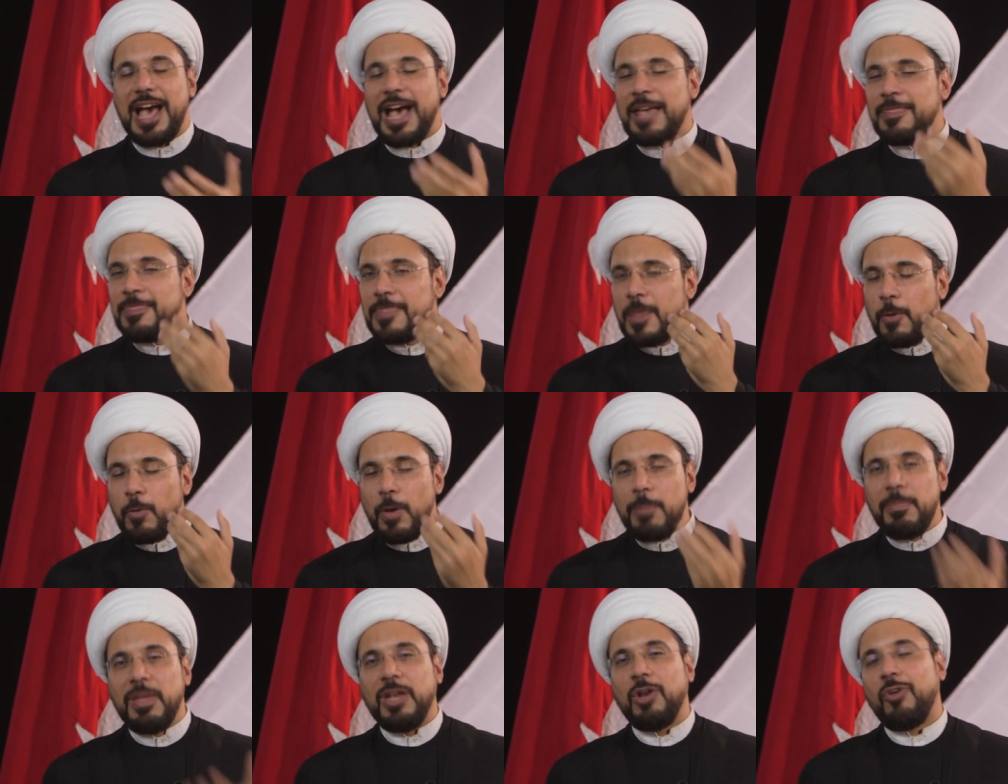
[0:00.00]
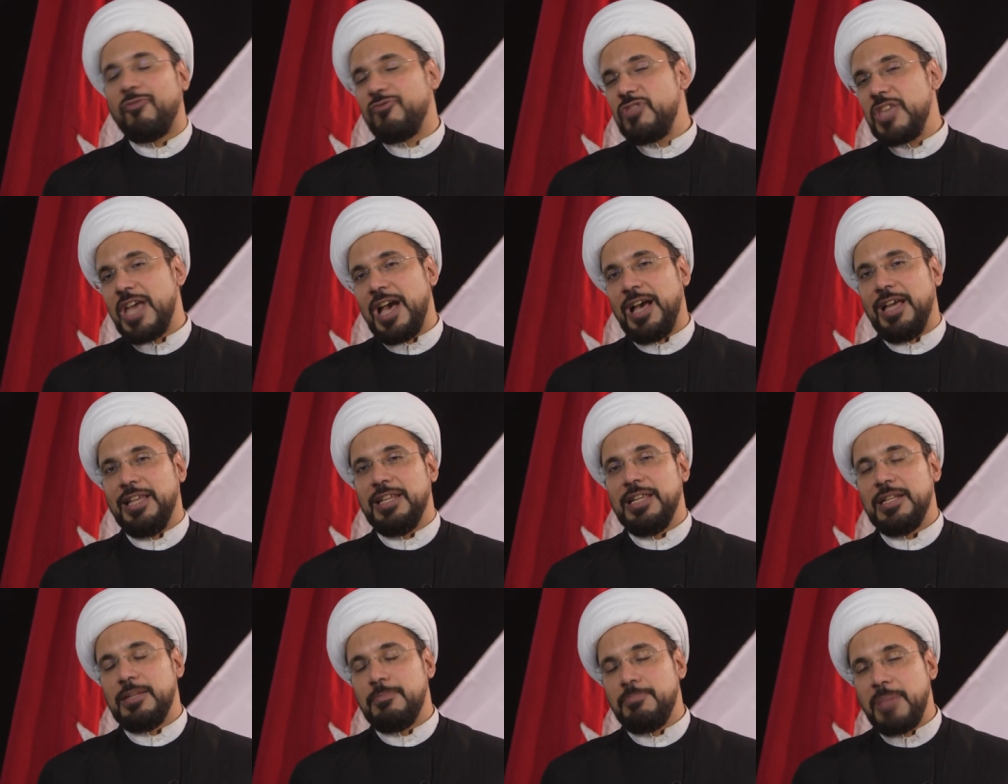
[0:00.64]
and the women of the
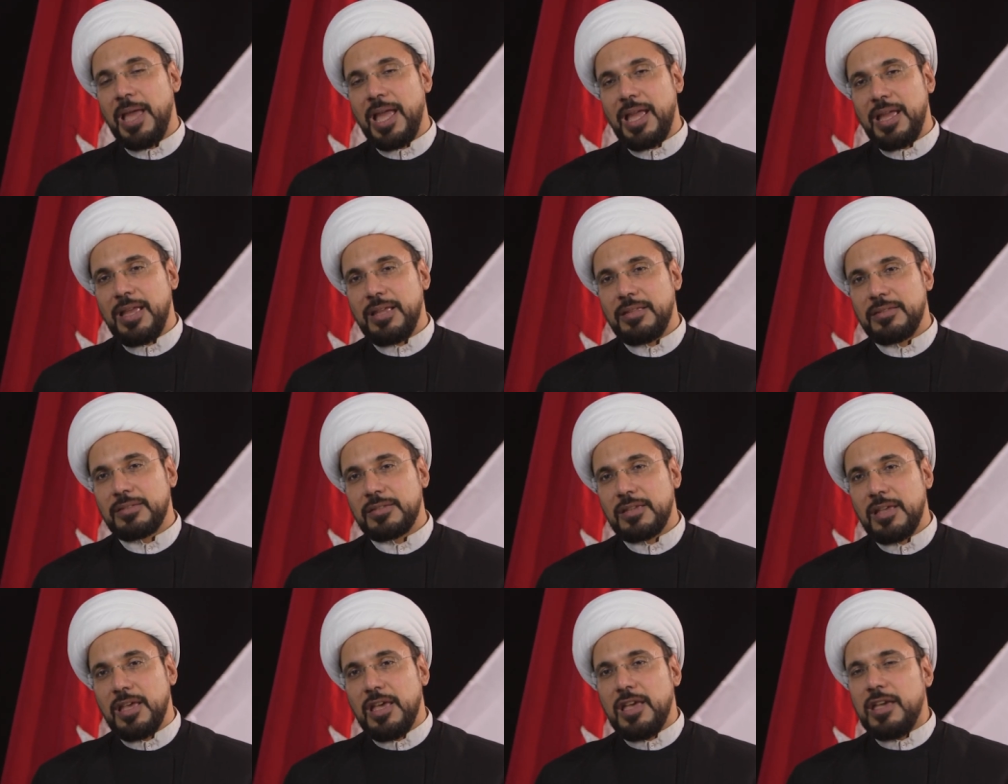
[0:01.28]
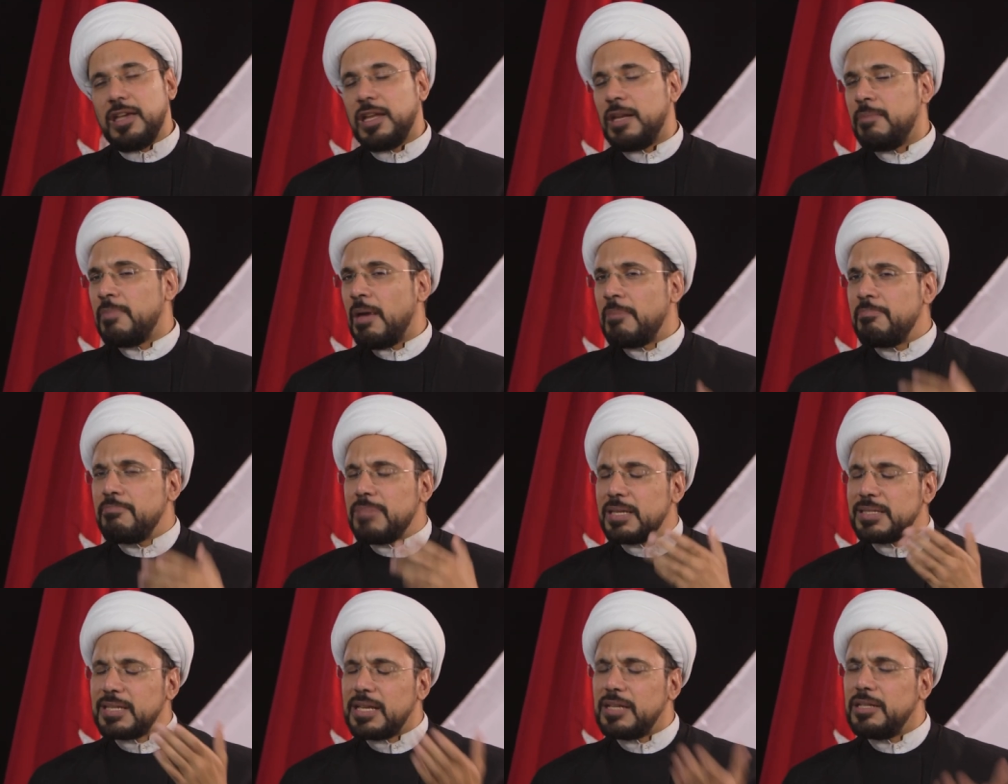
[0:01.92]
Ahlul Bayt.
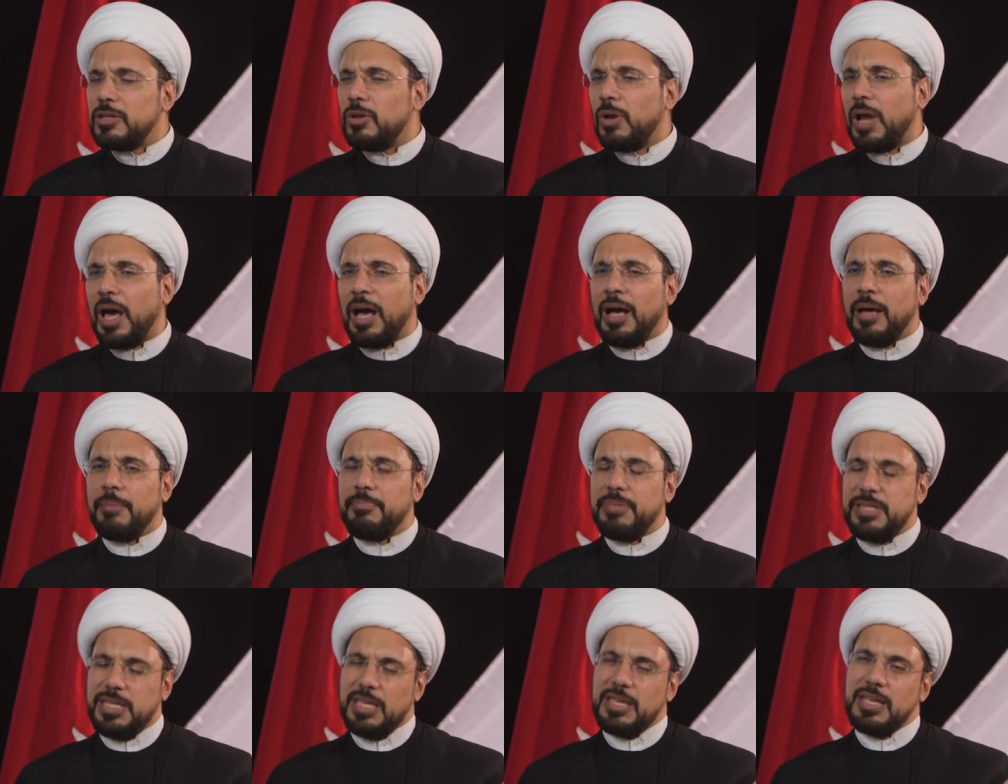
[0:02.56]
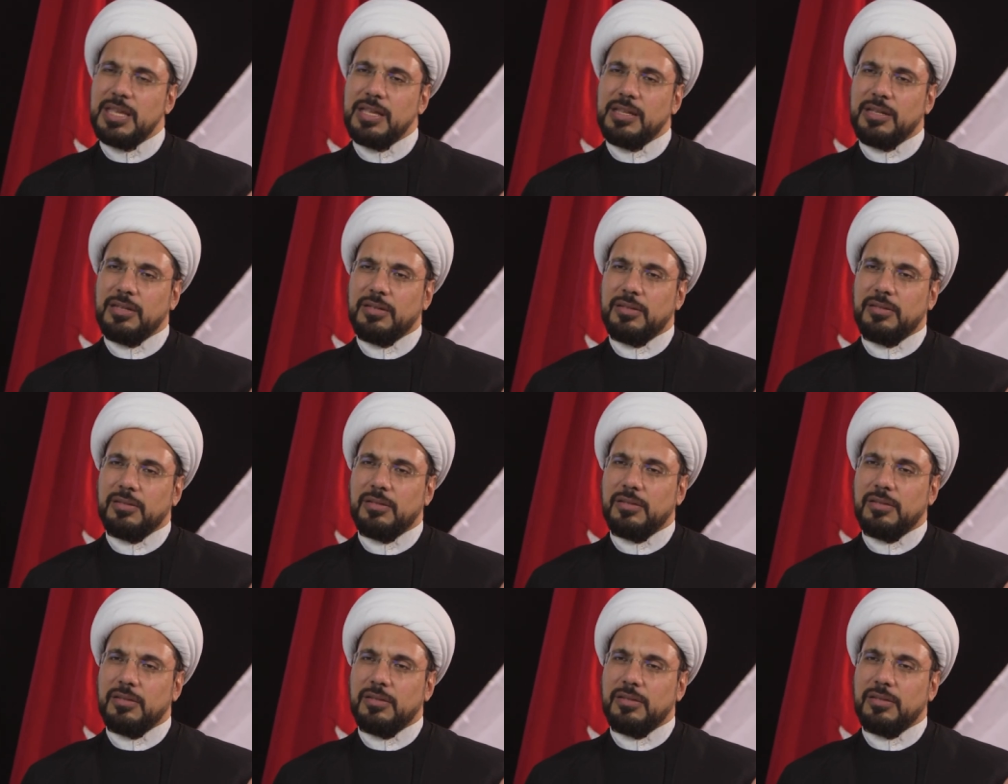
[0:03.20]
Remember Zaynul Abideen.